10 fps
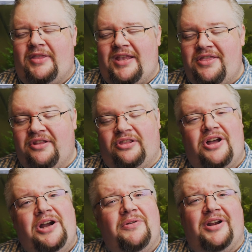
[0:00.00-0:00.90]
in the
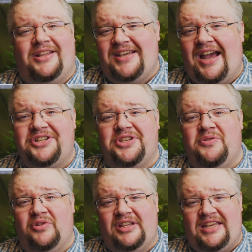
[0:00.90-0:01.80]
long run it's actually
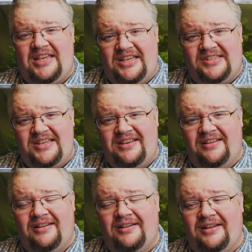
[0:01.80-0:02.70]
really
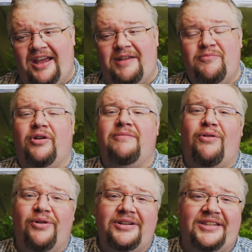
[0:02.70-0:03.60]
easy, and more
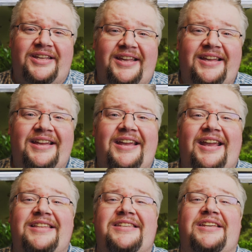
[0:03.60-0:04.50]
importantly,
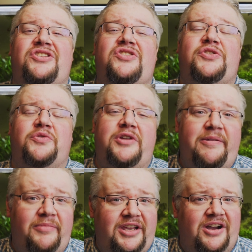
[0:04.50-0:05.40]
it's
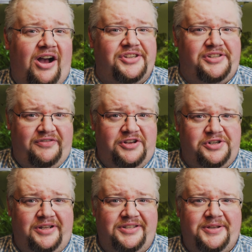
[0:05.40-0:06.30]
extremely cost
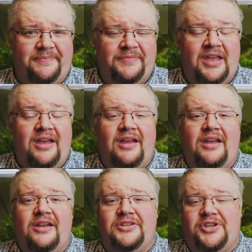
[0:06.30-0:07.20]
efficient.
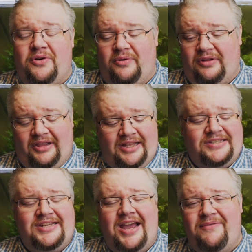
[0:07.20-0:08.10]
So,
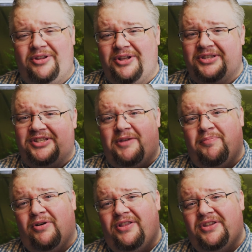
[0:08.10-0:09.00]
let's dive a little
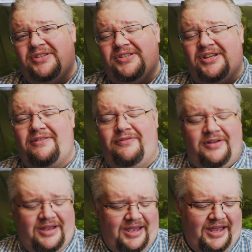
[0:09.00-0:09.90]
deeper on this stuff
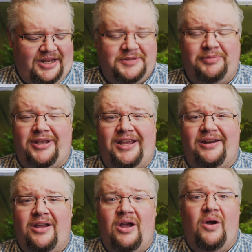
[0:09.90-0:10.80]
and
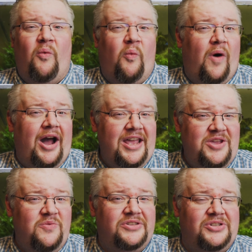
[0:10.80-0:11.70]
explain why
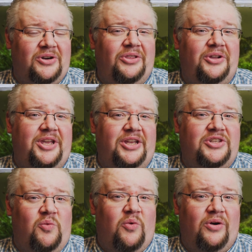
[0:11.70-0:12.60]
you would start looking
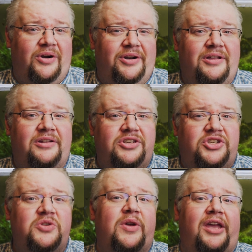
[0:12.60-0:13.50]
toward
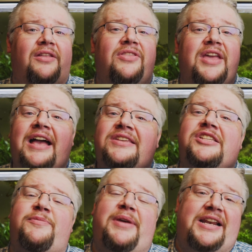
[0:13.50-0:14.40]
doing the
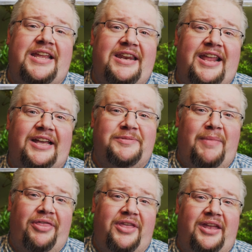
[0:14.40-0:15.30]
estimated index
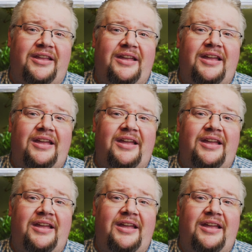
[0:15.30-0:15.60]
method,